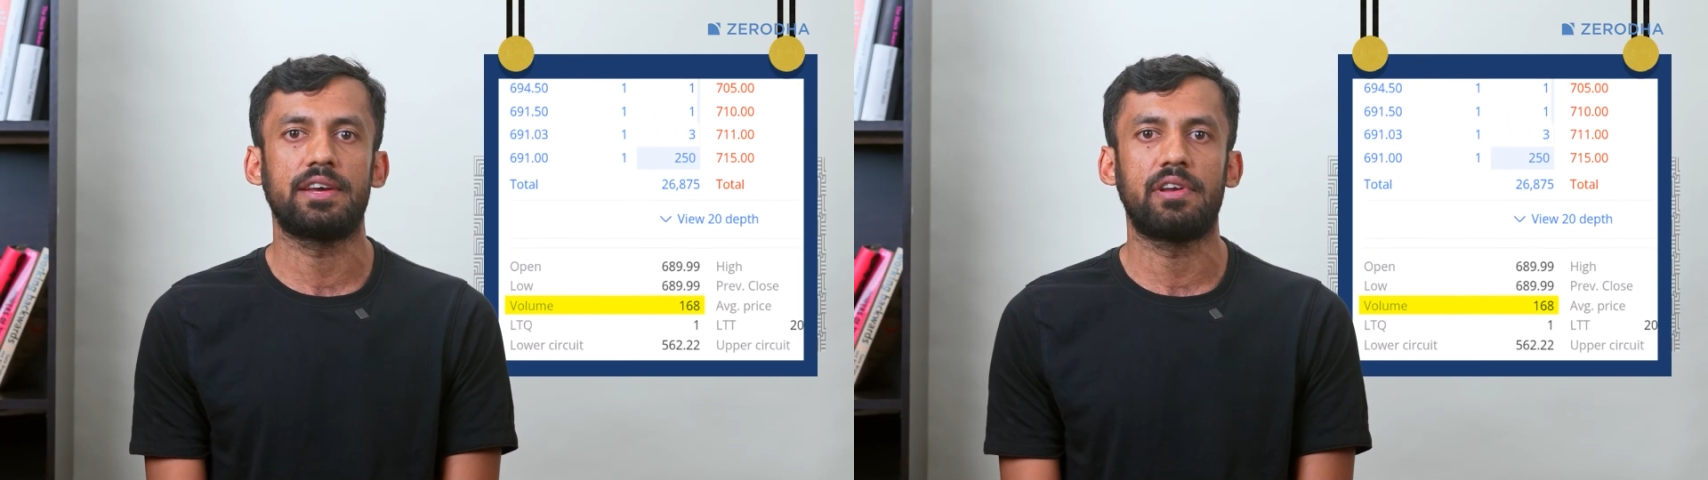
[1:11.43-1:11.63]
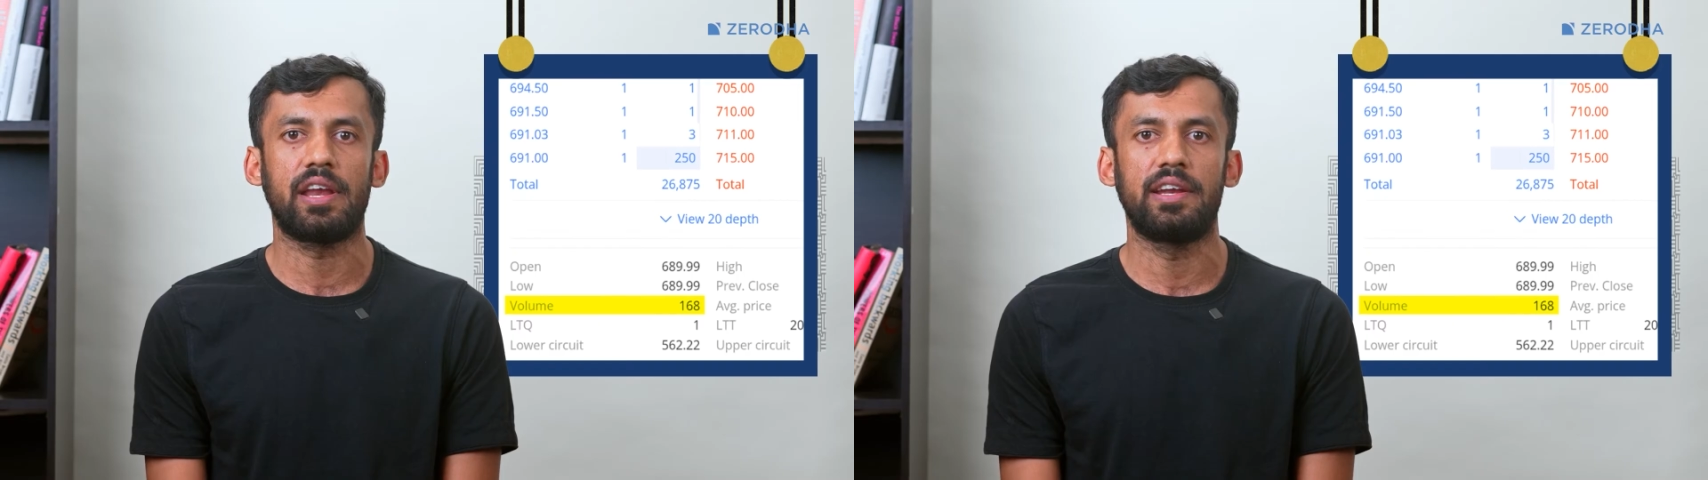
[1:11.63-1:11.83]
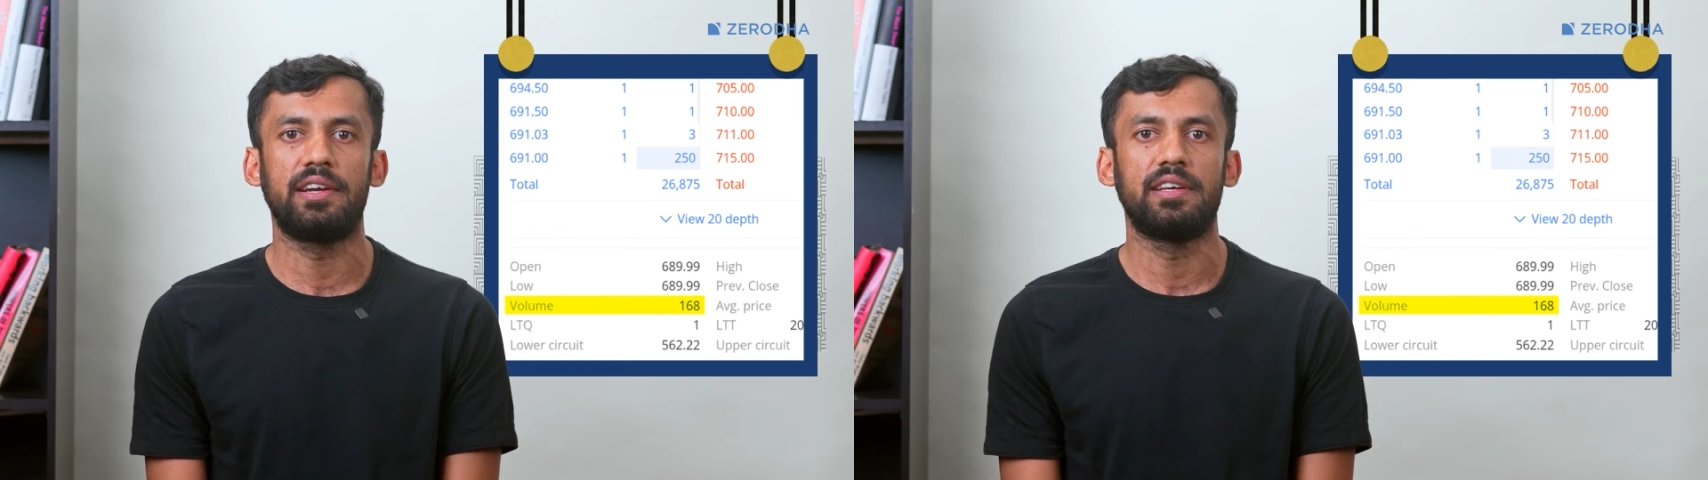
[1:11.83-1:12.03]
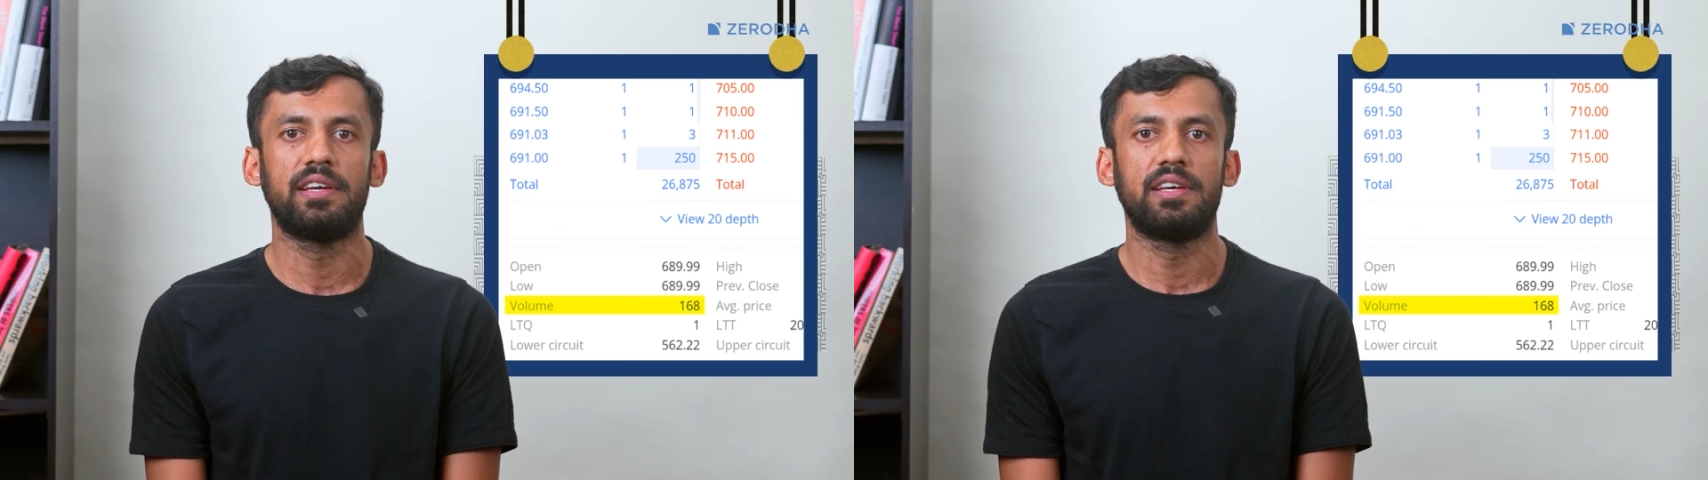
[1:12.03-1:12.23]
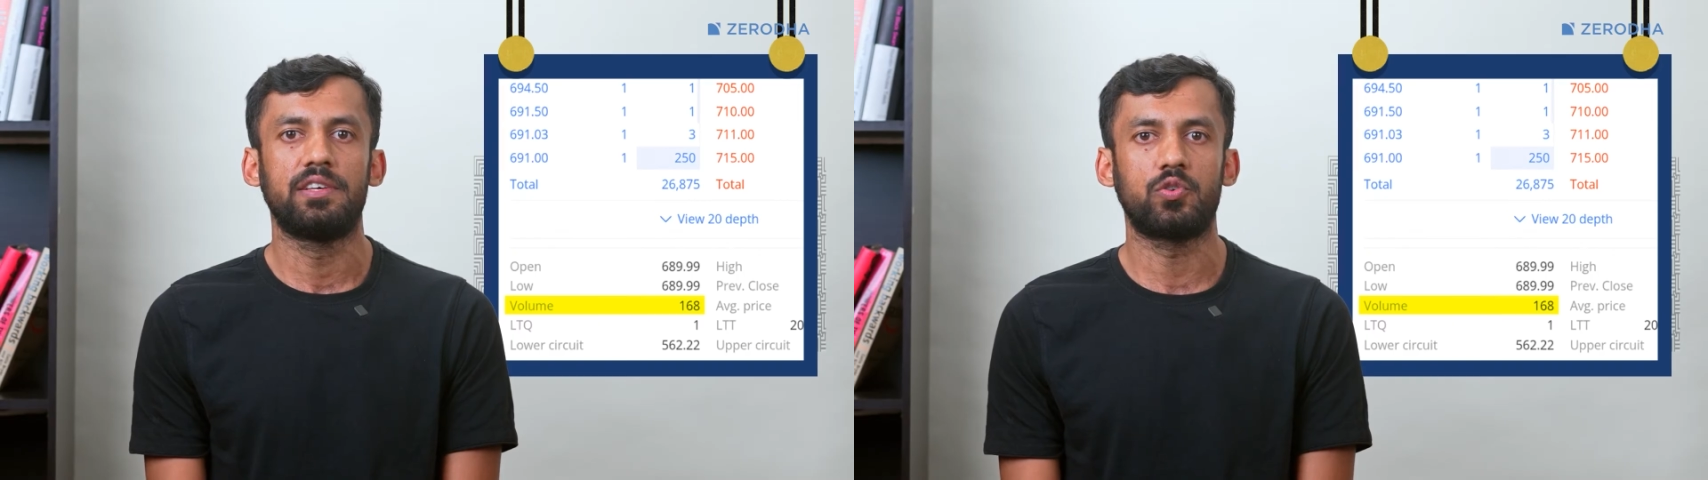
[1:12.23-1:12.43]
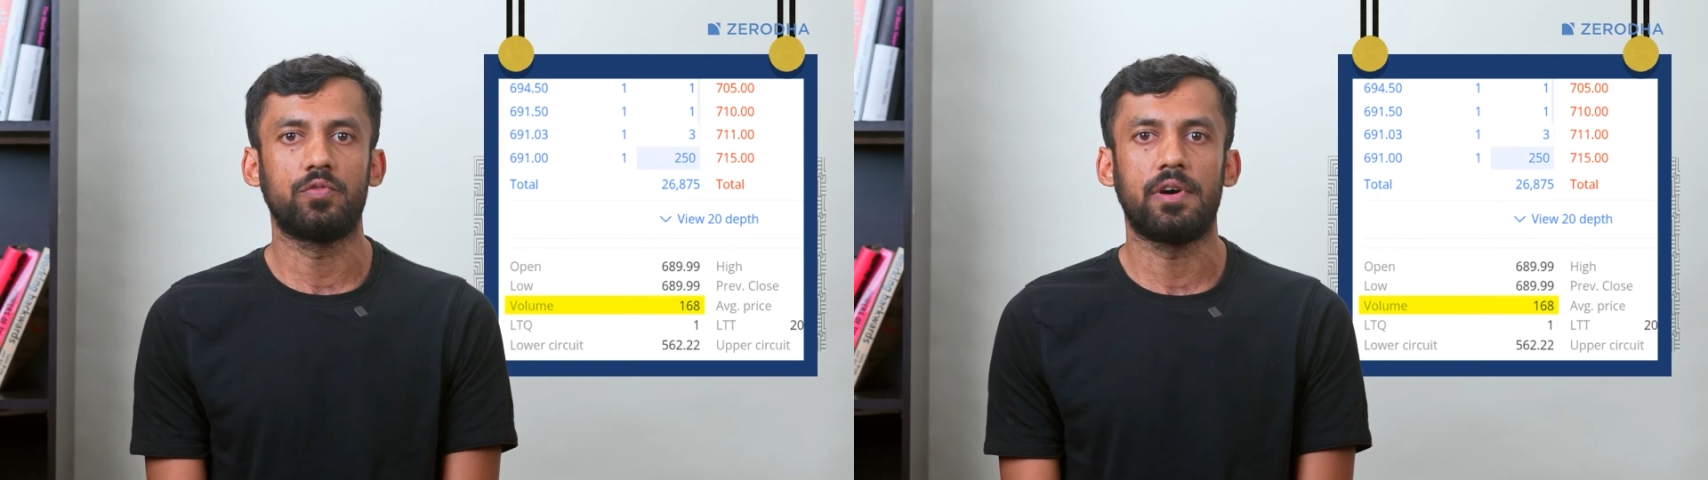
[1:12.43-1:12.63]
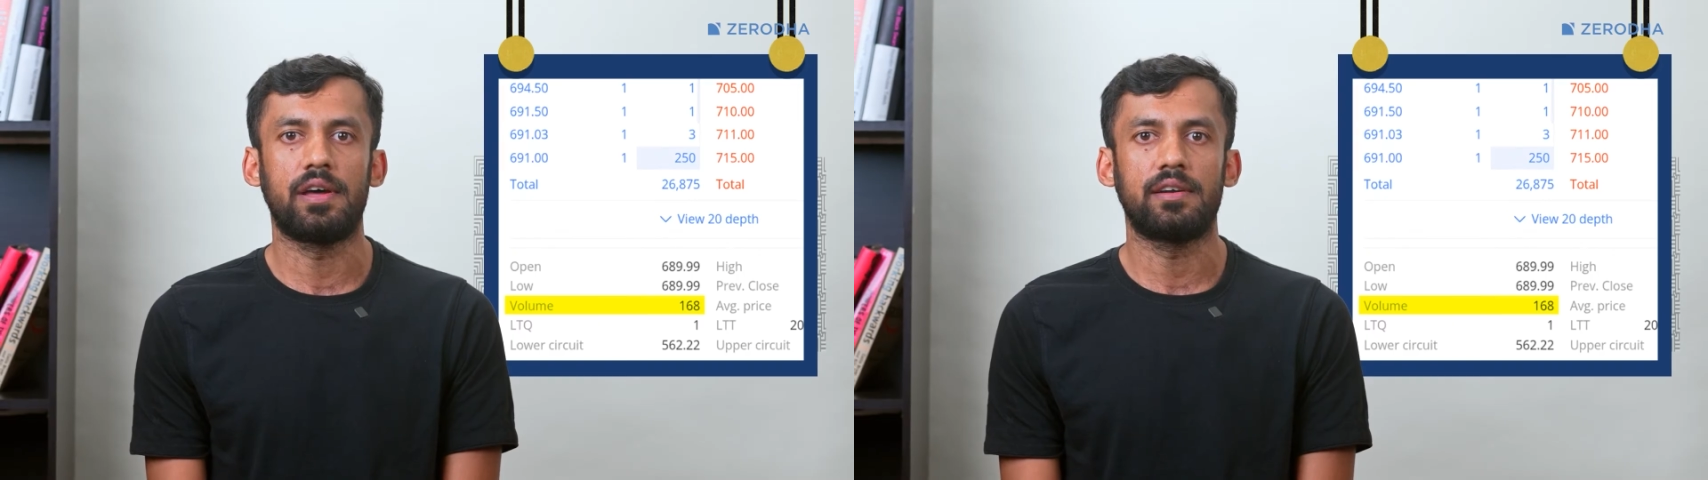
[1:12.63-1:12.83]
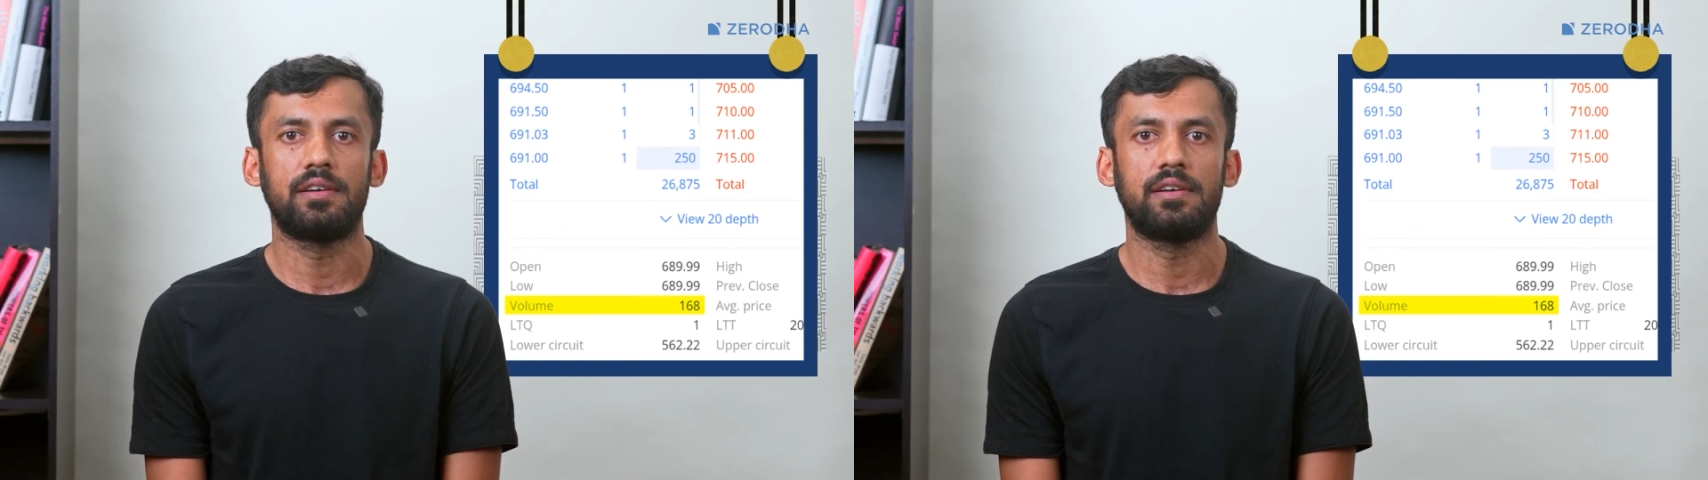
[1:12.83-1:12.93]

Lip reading: have traded so far.